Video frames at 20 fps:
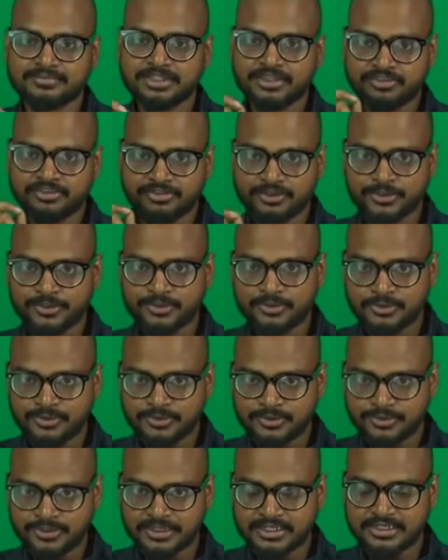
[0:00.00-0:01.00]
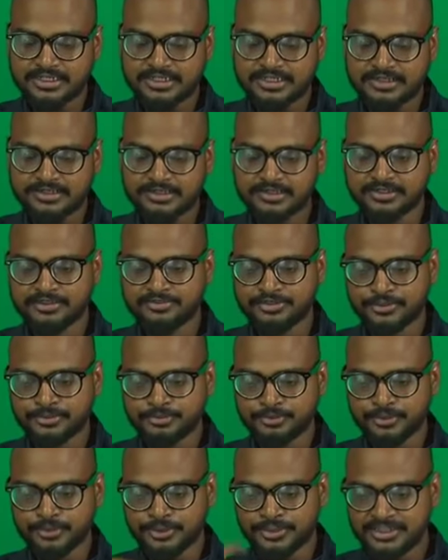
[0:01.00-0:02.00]
If you don't do that and if you
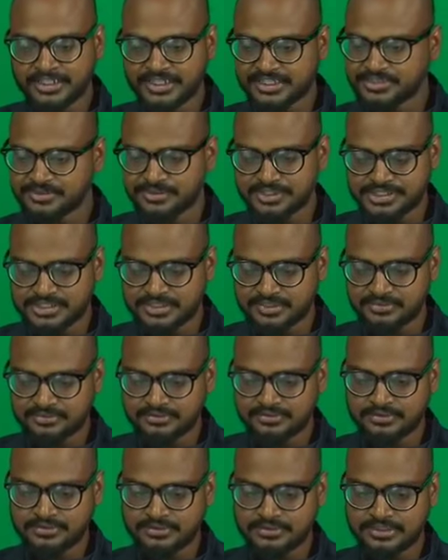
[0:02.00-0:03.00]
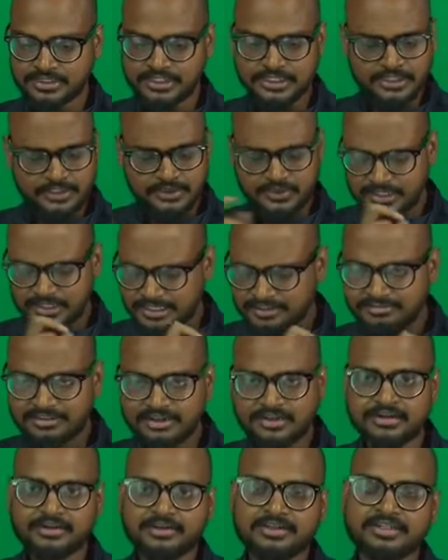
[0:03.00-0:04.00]
move to the next question, you'll never
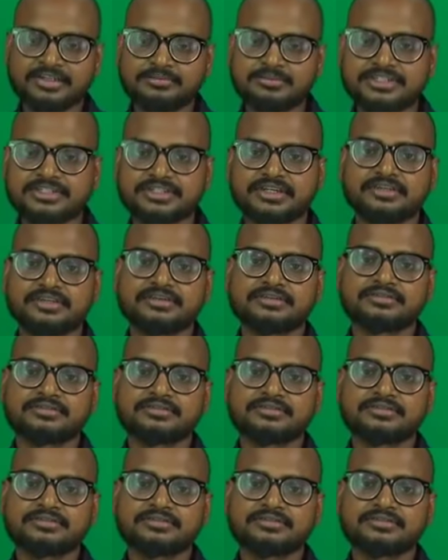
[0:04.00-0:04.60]
learn the mistake.